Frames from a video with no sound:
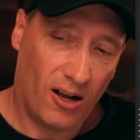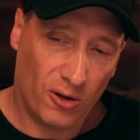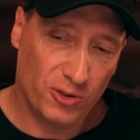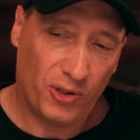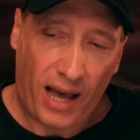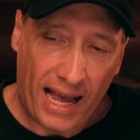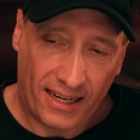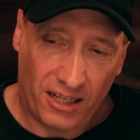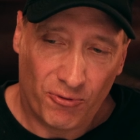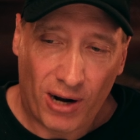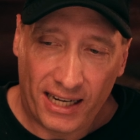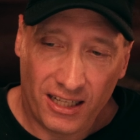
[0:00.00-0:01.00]
I also added
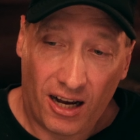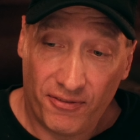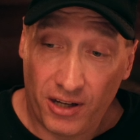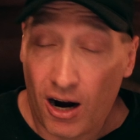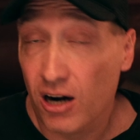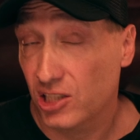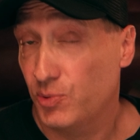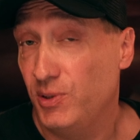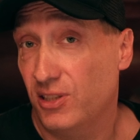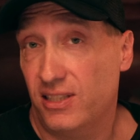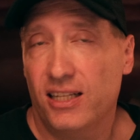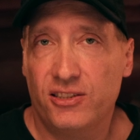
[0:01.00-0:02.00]
a variety of the arcs we
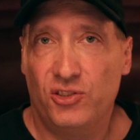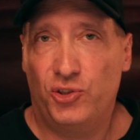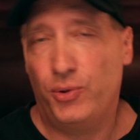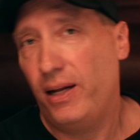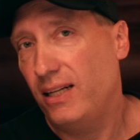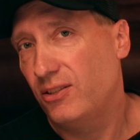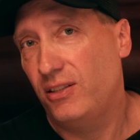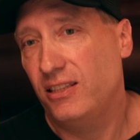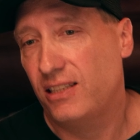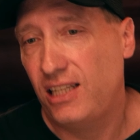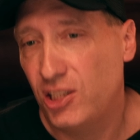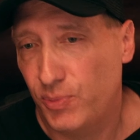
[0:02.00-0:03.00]
just listened to into
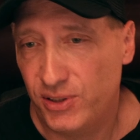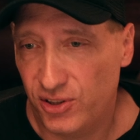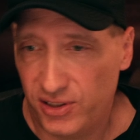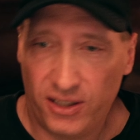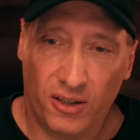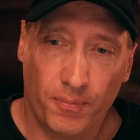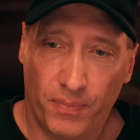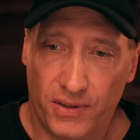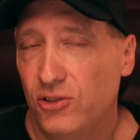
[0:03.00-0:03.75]
these key switches here.